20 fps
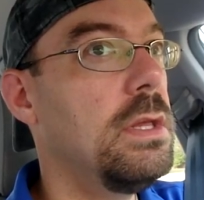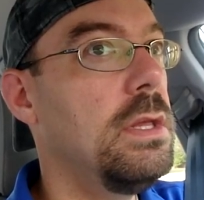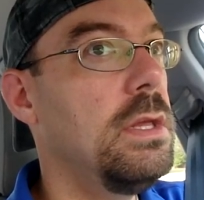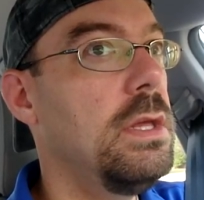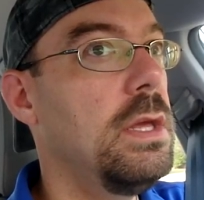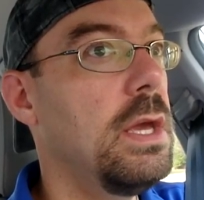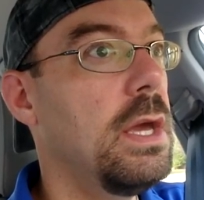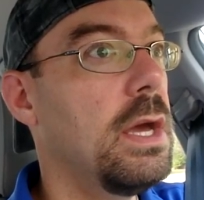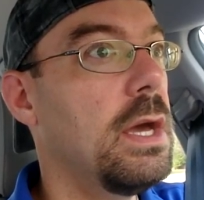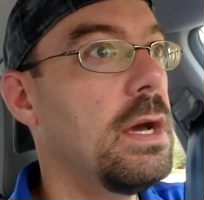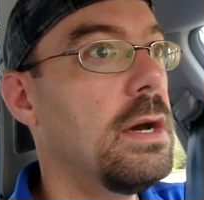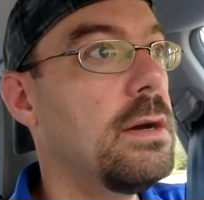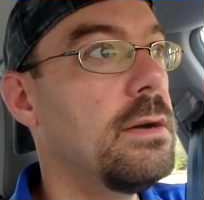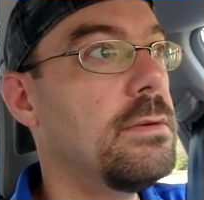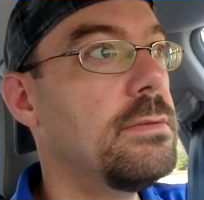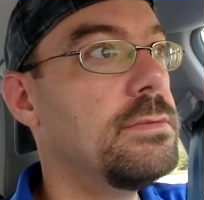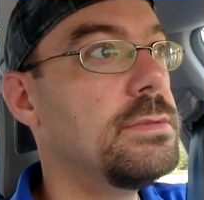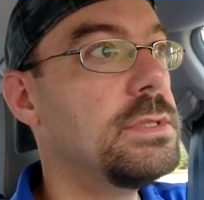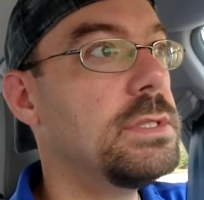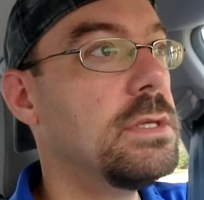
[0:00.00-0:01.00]
yeah.
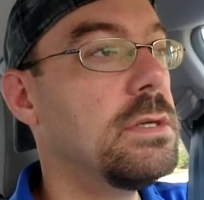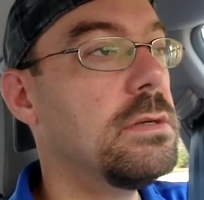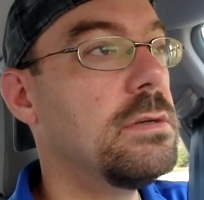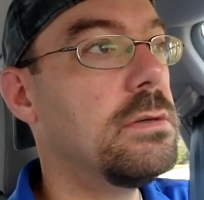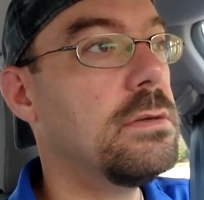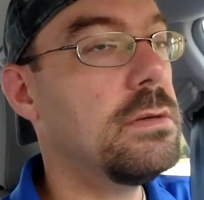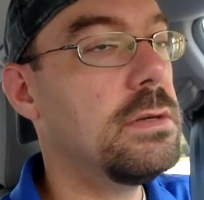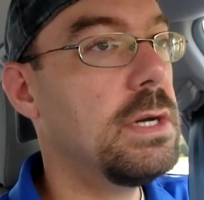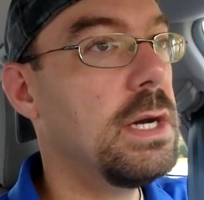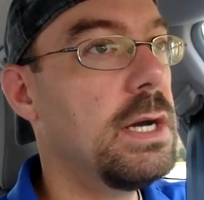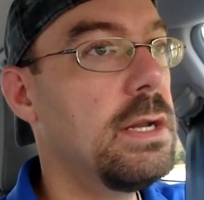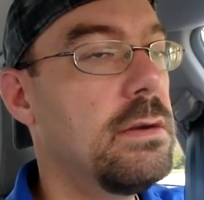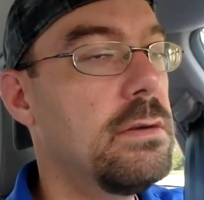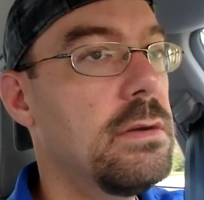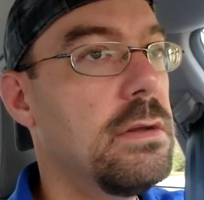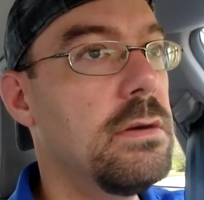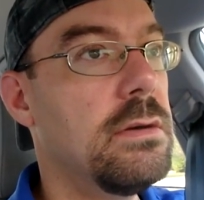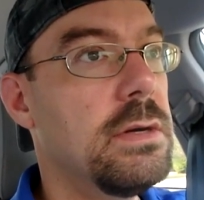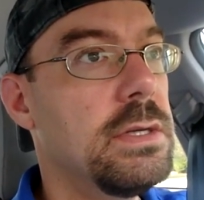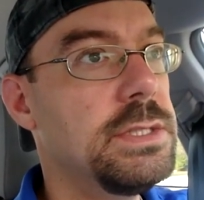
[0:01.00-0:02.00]
So I don't
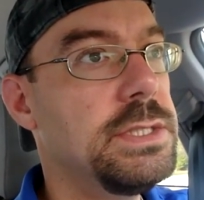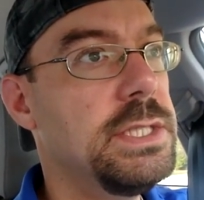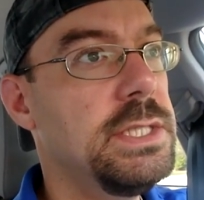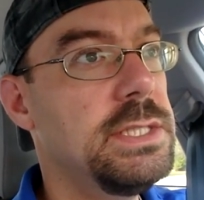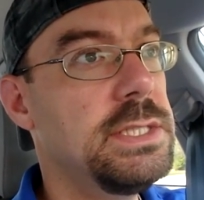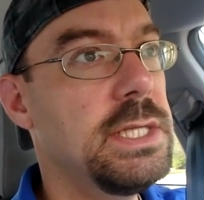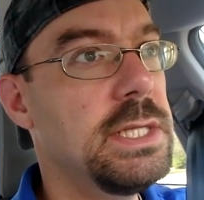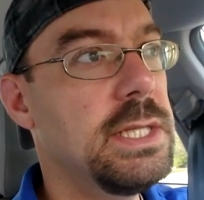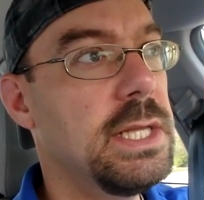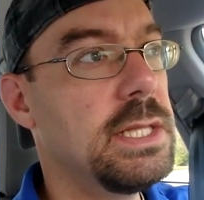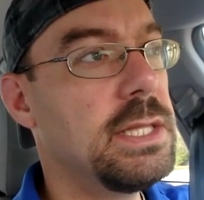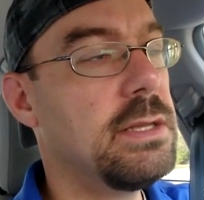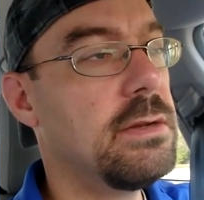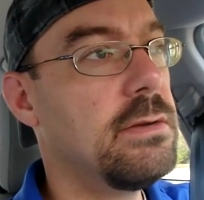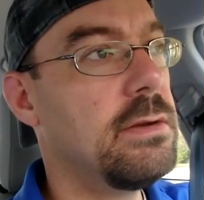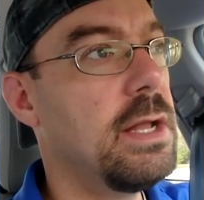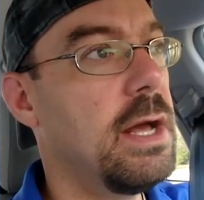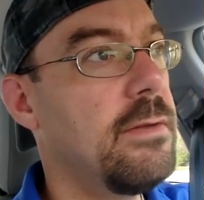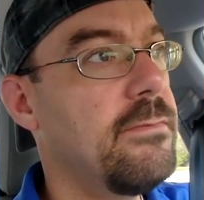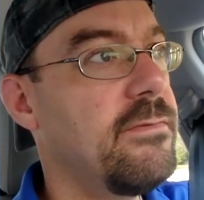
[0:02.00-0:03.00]
know. She said that
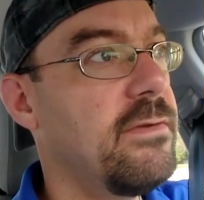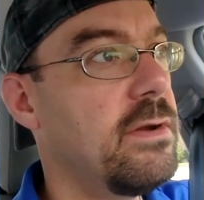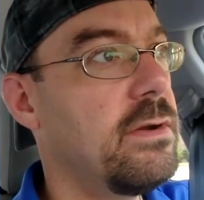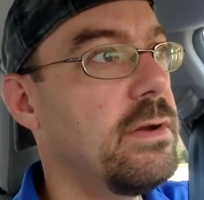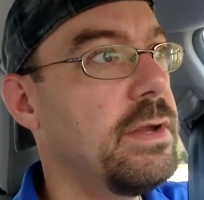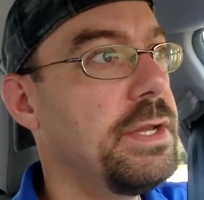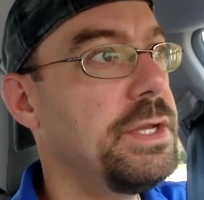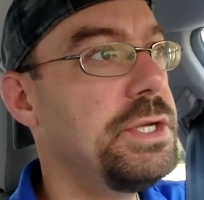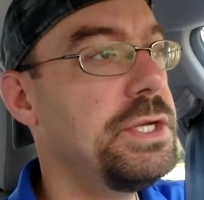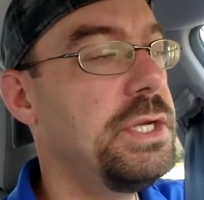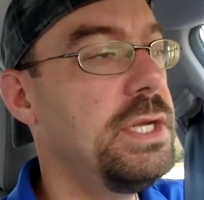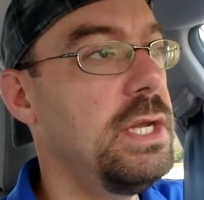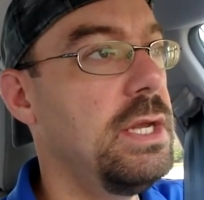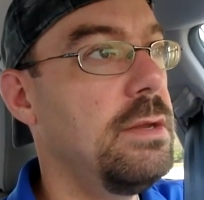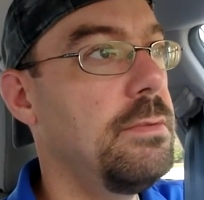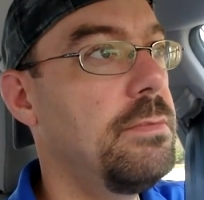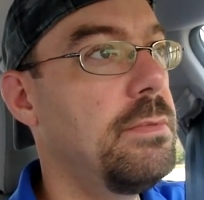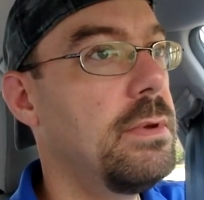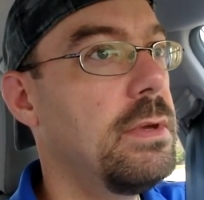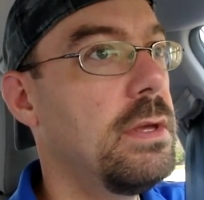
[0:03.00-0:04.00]
they're not very
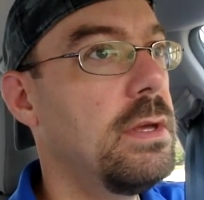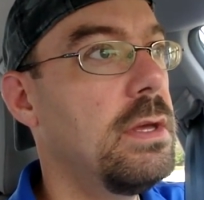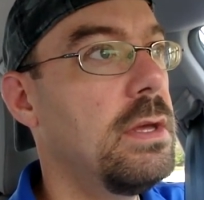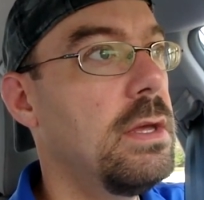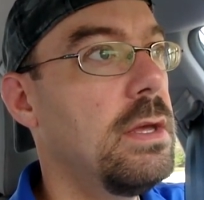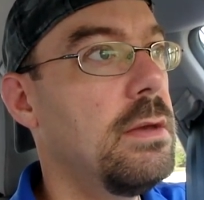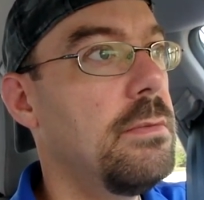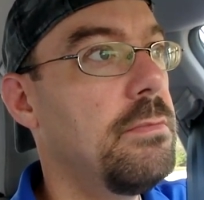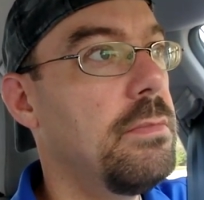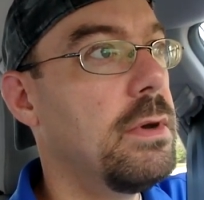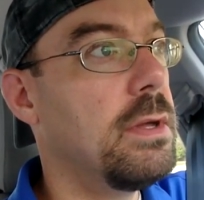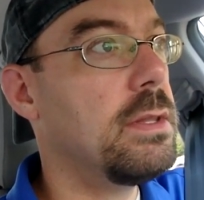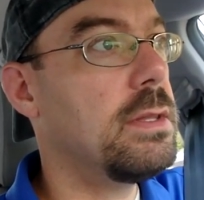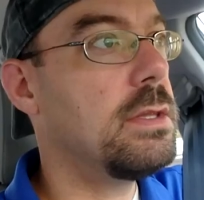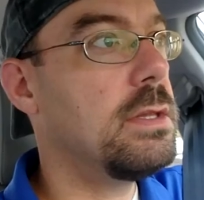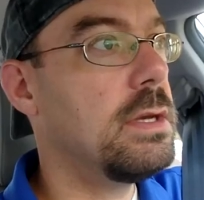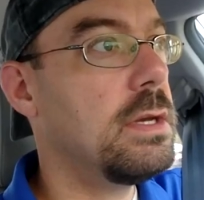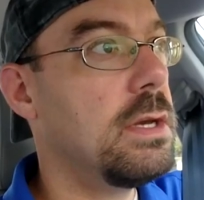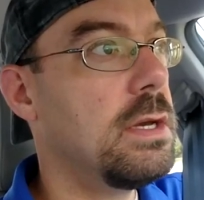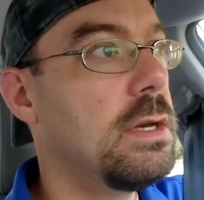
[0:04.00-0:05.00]
cheap, but
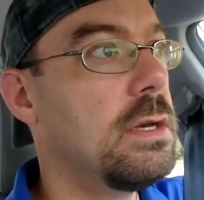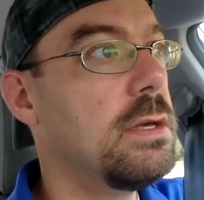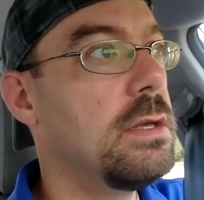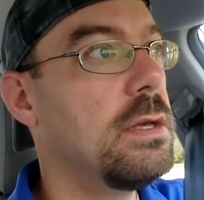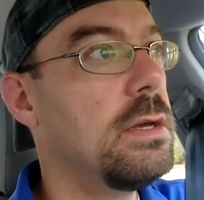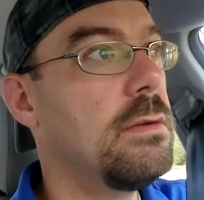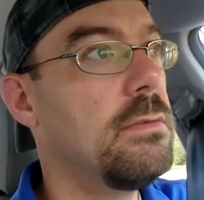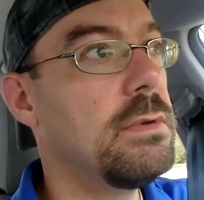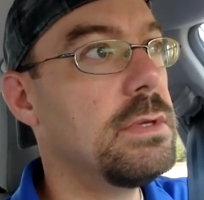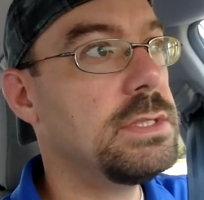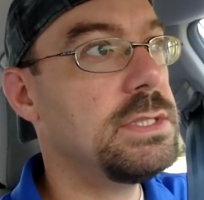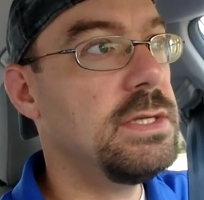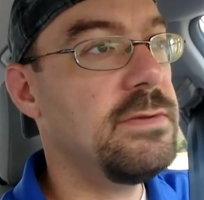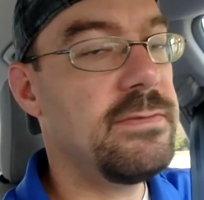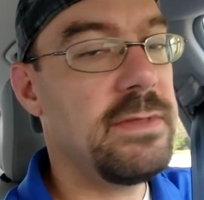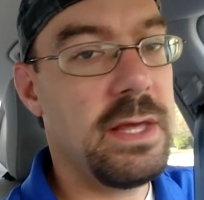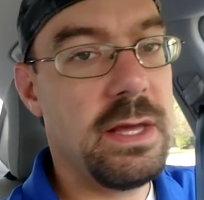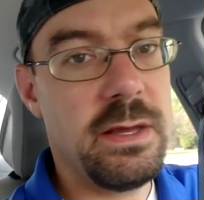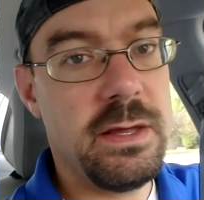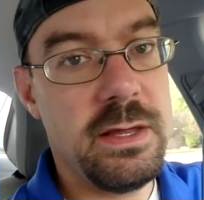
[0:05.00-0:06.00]
uh, I want to see
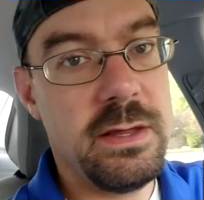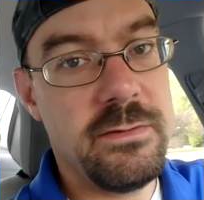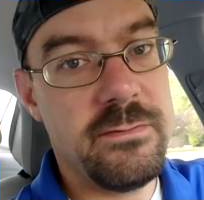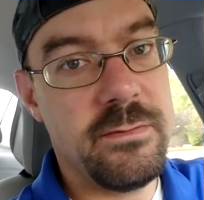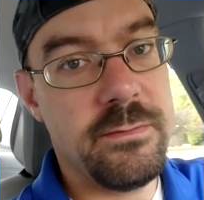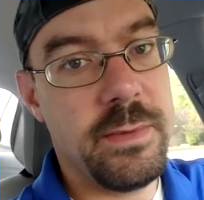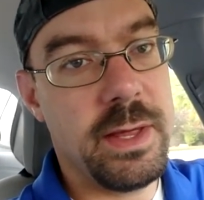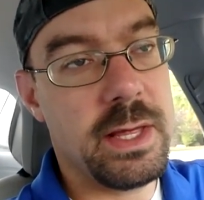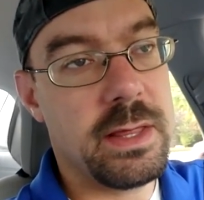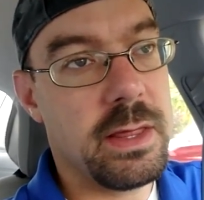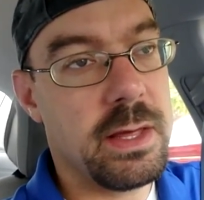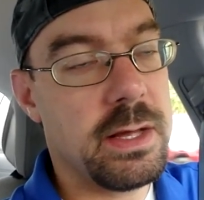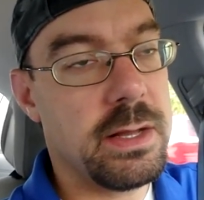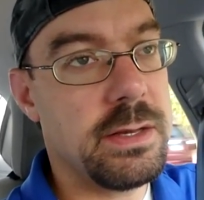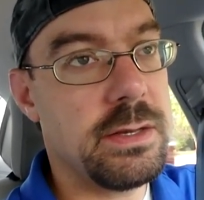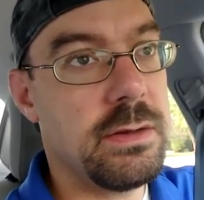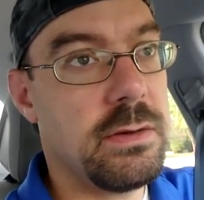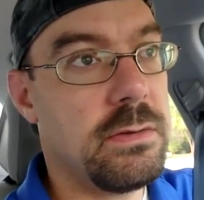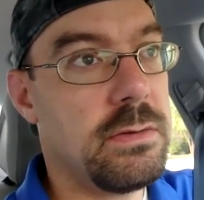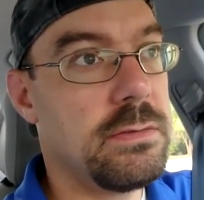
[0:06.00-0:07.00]
if they even make like
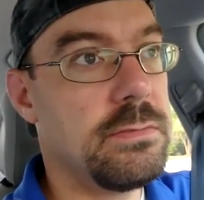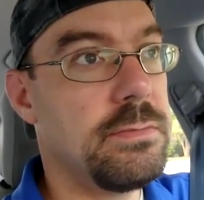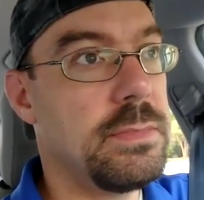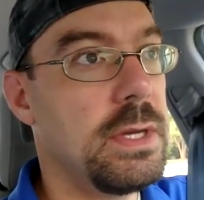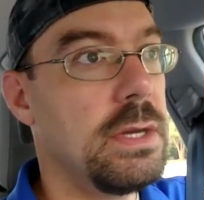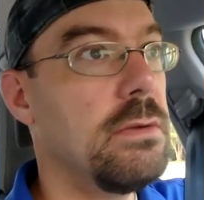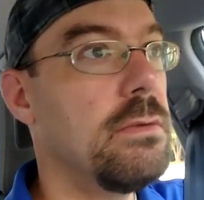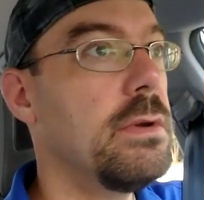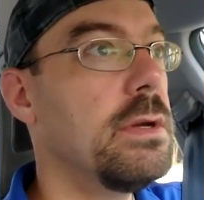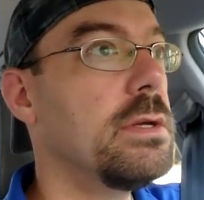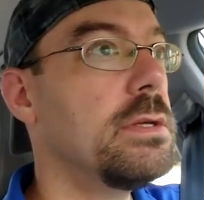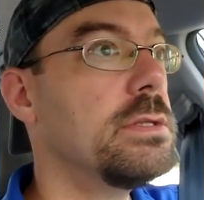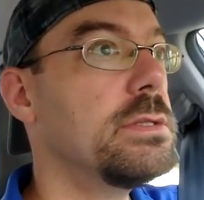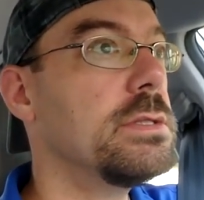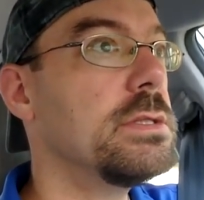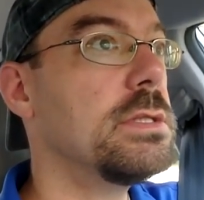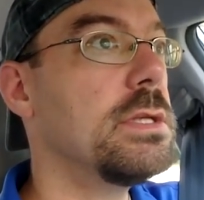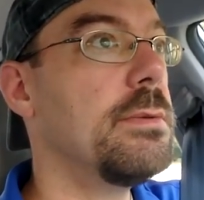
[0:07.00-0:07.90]
adult big wheels.